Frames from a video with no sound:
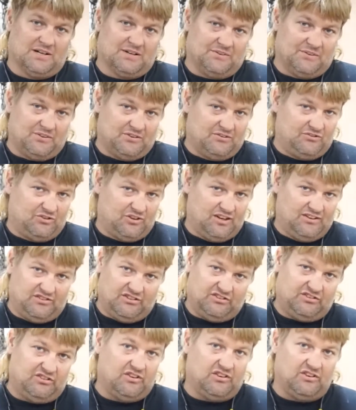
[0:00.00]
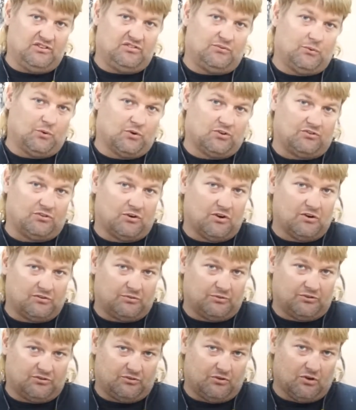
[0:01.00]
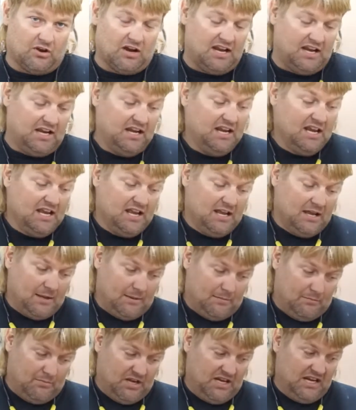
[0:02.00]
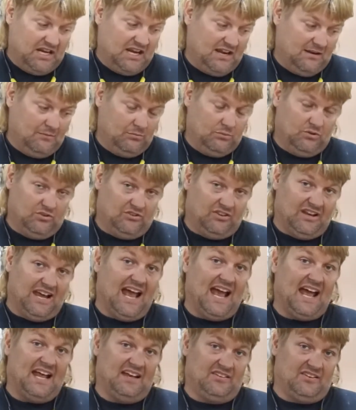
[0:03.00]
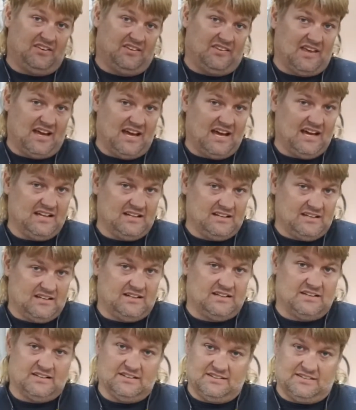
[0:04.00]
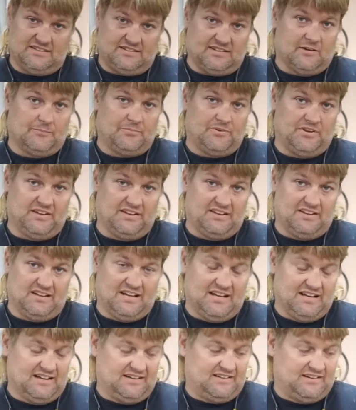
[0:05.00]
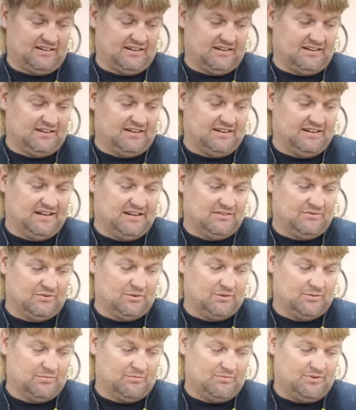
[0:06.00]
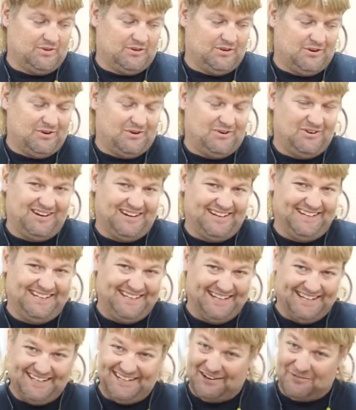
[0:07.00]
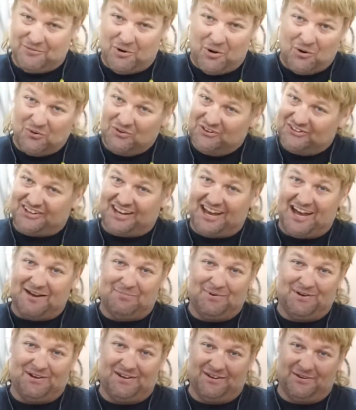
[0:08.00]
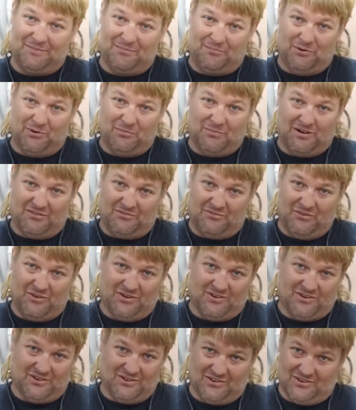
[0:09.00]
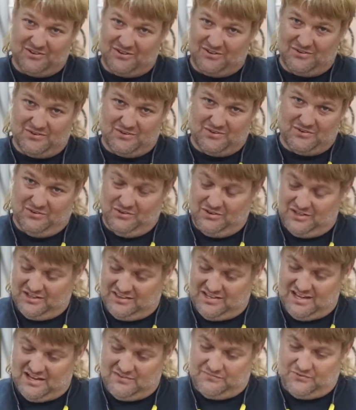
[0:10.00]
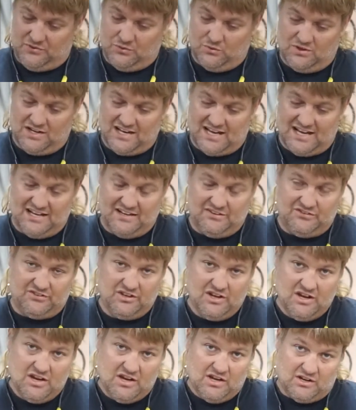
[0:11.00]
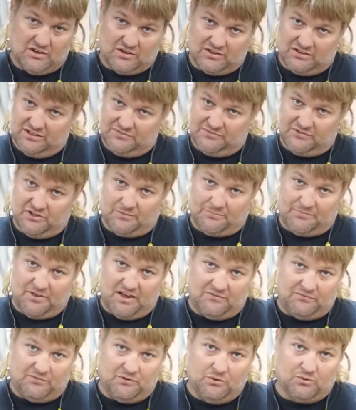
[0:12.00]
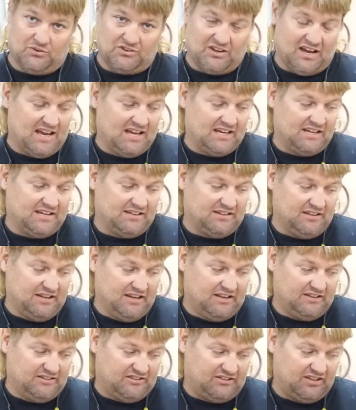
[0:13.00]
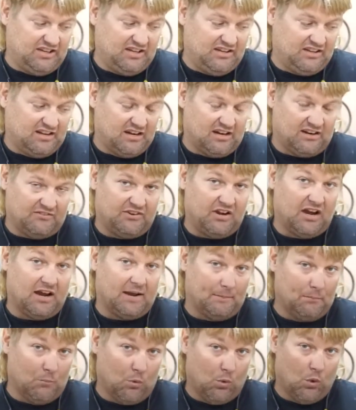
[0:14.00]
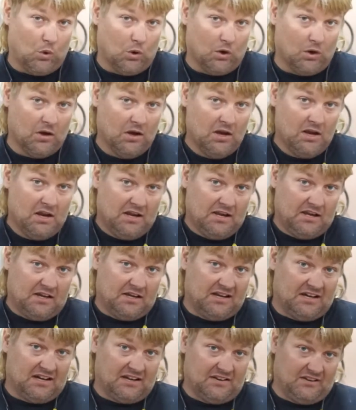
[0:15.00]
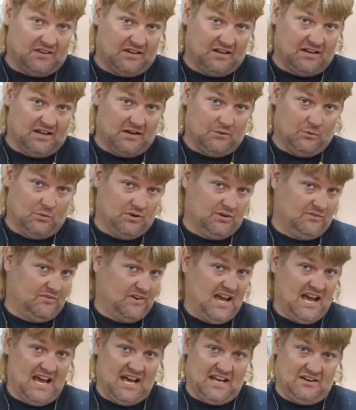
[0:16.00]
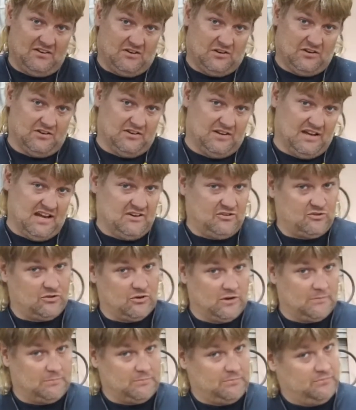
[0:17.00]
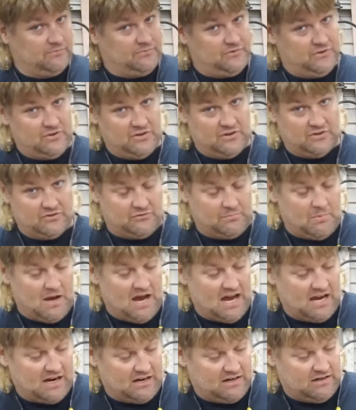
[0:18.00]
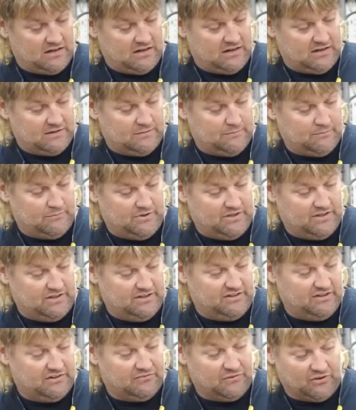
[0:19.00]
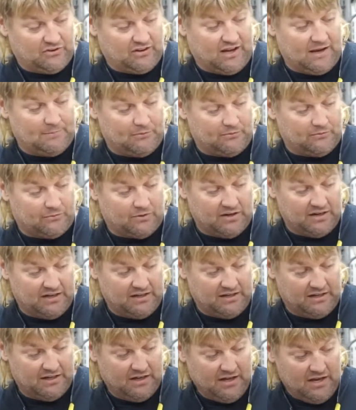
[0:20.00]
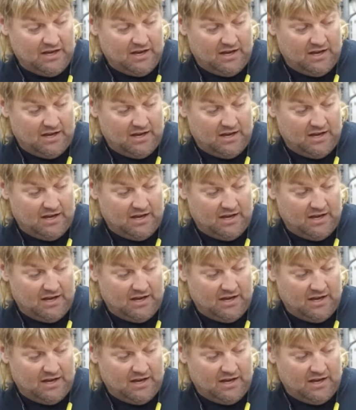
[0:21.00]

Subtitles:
The transition to these four strokes was great. Being able to add to that is something that I never, I'm always happy to put my foot or look at that fuel gauge or lift up that fuel tank and see that I've got more than I would have had on that trip a few years back in a different type of rig.